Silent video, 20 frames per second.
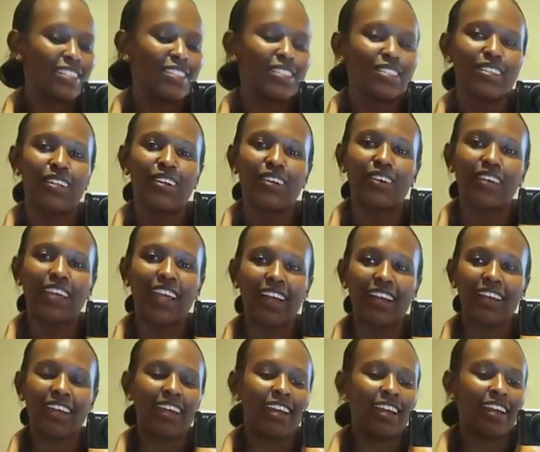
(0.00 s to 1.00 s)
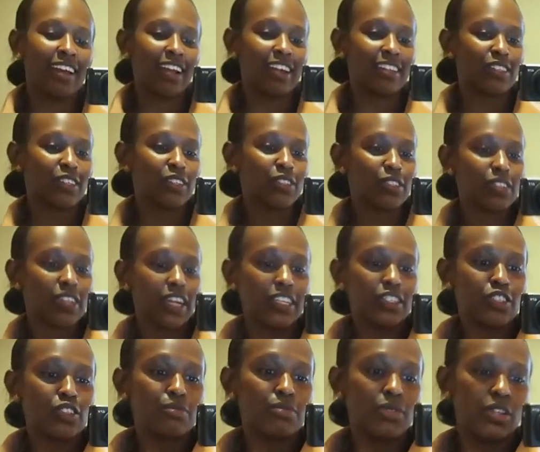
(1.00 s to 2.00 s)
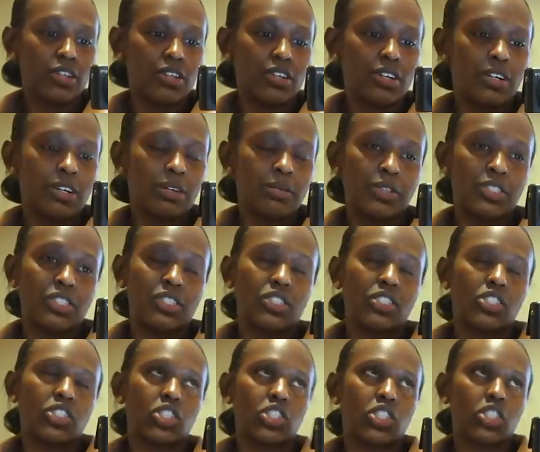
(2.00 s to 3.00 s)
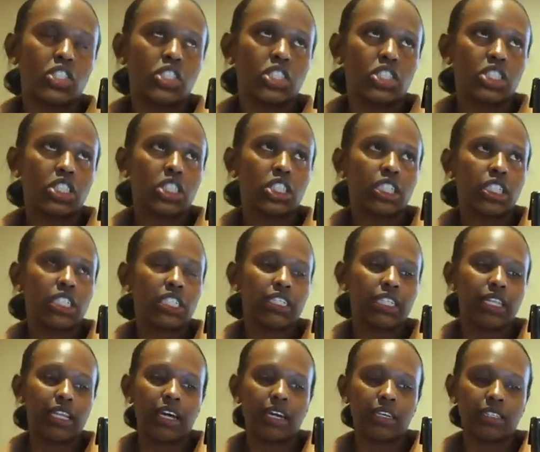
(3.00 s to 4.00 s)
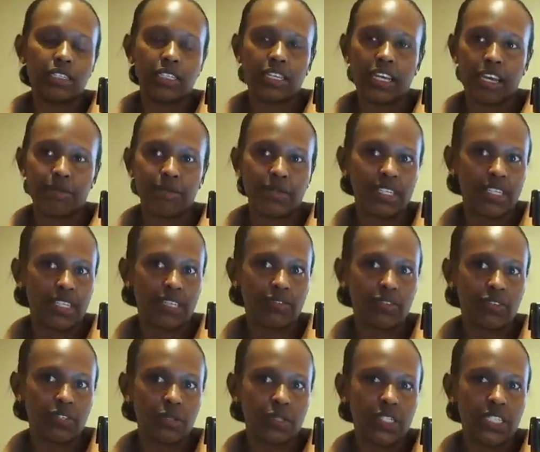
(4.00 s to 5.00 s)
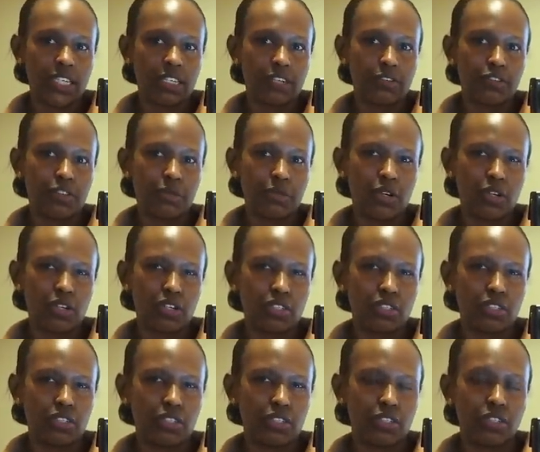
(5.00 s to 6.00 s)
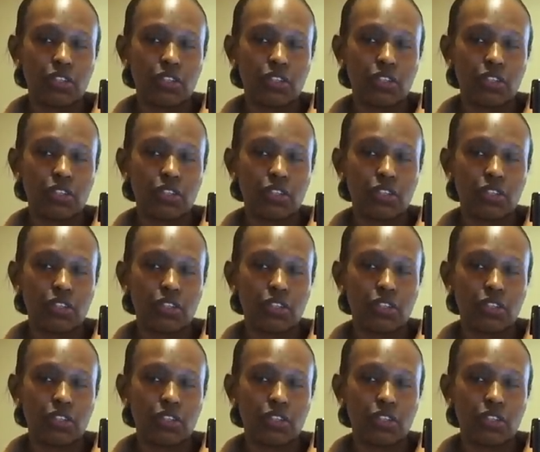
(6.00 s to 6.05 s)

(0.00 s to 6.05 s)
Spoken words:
So yeah, I'll talk to you guys tomorrow, which is the last day, I believe, because we started filming on